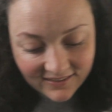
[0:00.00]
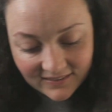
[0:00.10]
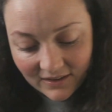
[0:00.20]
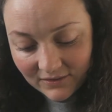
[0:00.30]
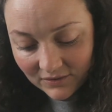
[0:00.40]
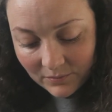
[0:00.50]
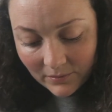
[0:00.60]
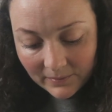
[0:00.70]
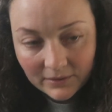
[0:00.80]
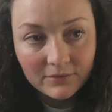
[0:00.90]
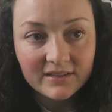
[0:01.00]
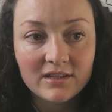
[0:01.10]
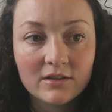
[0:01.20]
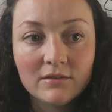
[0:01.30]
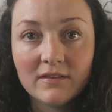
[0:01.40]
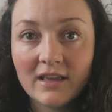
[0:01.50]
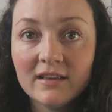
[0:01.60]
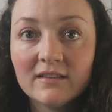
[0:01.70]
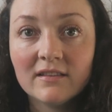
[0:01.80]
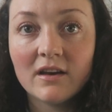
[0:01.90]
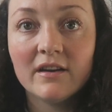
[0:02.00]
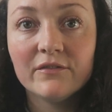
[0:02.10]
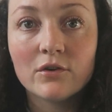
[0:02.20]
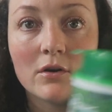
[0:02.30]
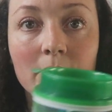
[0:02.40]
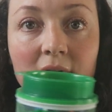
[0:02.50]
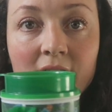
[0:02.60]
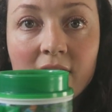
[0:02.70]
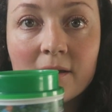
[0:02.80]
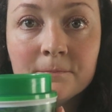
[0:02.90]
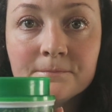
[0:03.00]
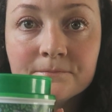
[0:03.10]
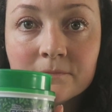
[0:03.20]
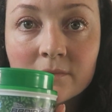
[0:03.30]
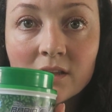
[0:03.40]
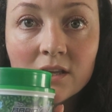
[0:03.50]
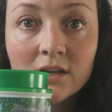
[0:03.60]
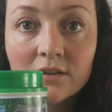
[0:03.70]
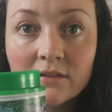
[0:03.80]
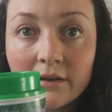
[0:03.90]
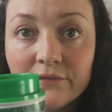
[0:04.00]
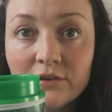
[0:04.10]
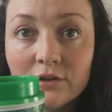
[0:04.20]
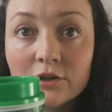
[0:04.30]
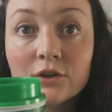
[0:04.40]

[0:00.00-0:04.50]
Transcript: So you've probably already noticed that I've got my Typhoon